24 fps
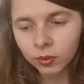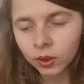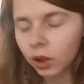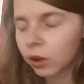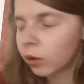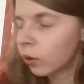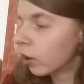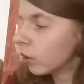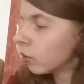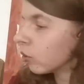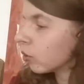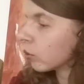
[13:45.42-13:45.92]

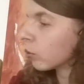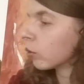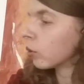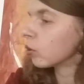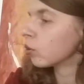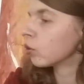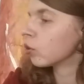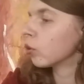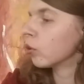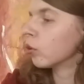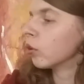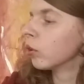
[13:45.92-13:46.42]
I just want
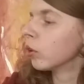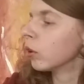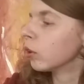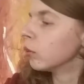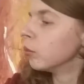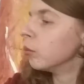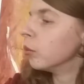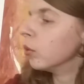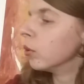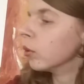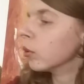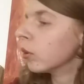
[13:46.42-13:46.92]
to show you another
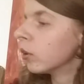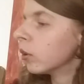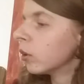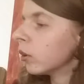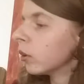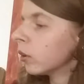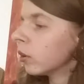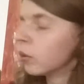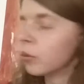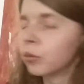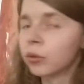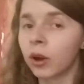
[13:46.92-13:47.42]
book.
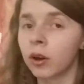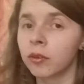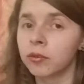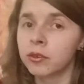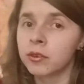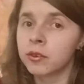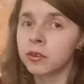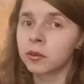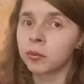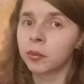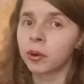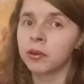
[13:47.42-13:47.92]
If you
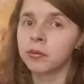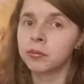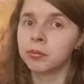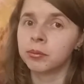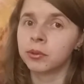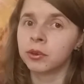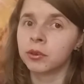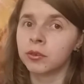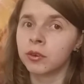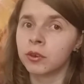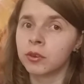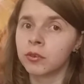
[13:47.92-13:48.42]
haven't seen my
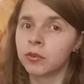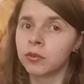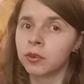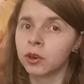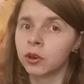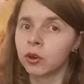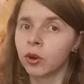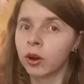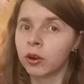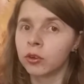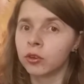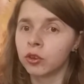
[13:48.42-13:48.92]
previous
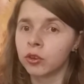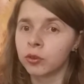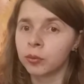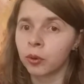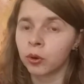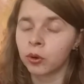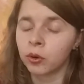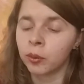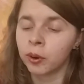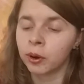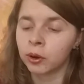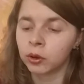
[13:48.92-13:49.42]
video, I just
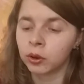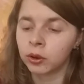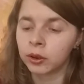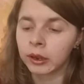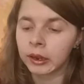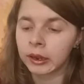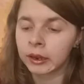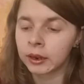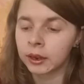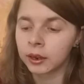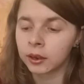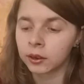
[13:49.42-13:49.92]
spoke about it
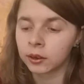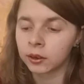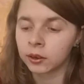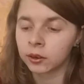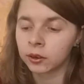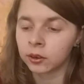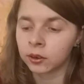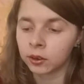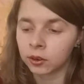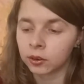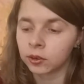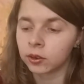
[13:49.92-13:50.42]
in
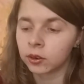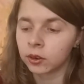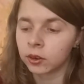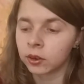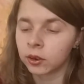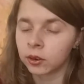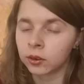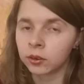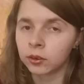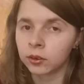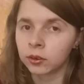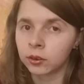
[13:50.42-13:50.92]

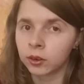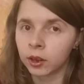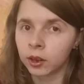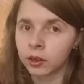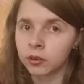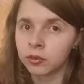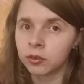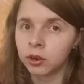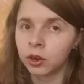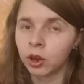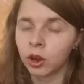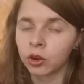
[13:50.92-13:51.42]
that
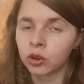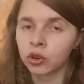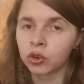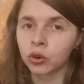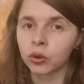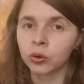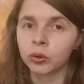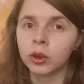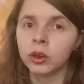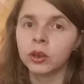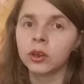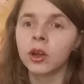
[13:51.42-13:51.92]
video I
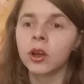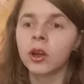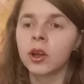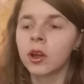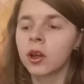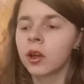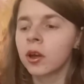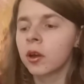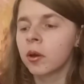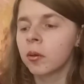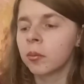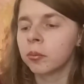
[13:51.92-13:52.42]
showed it.
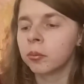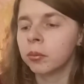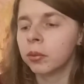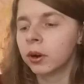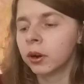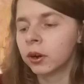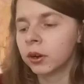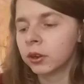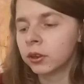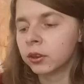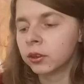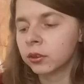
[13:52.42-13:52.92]

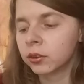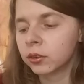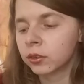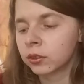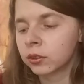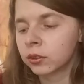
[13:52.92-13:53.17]
But